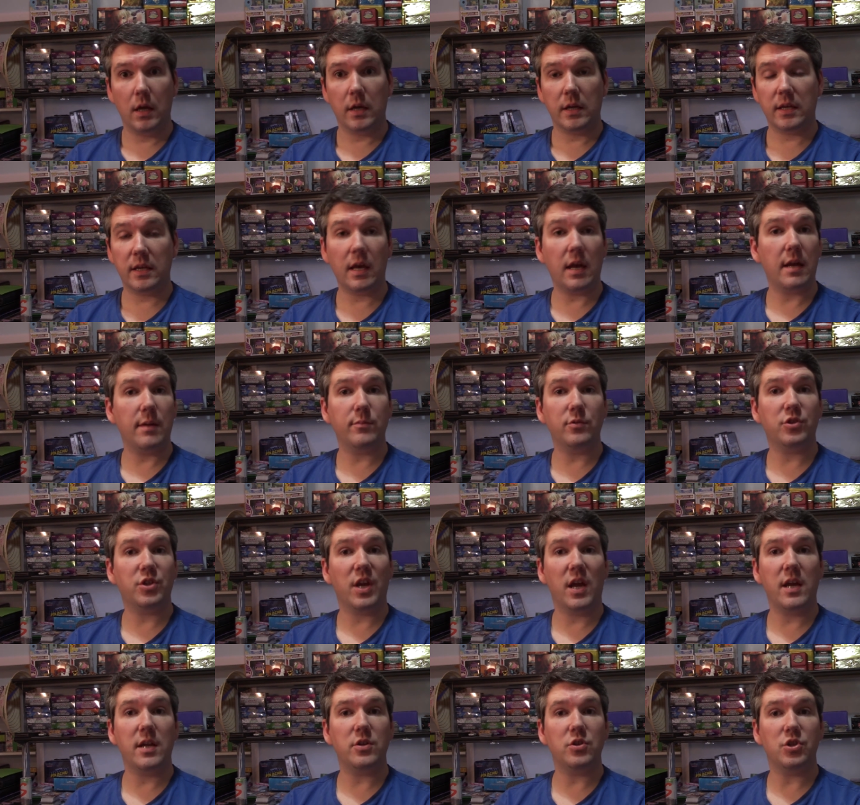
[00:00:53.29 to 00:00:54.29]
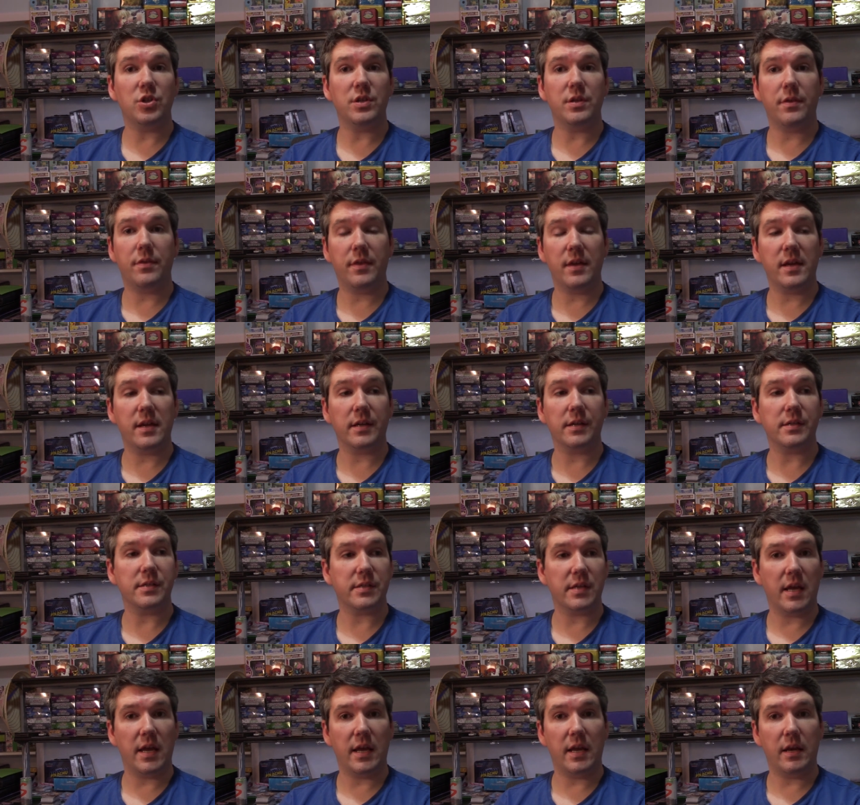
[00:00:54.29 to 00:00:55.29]
game-changing
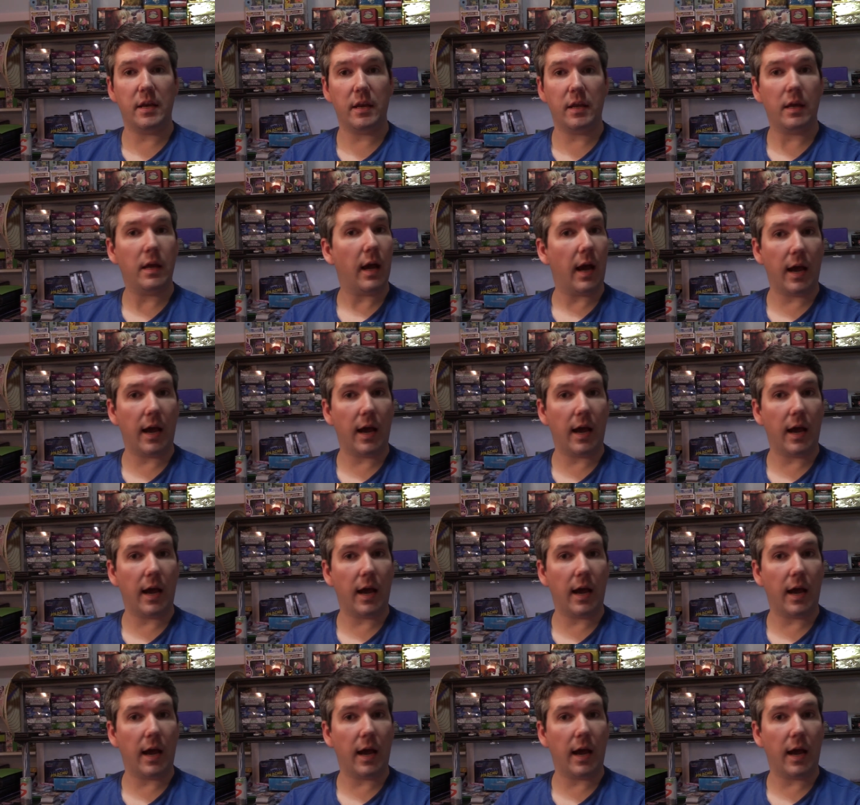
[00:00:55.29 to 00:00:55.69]
things, and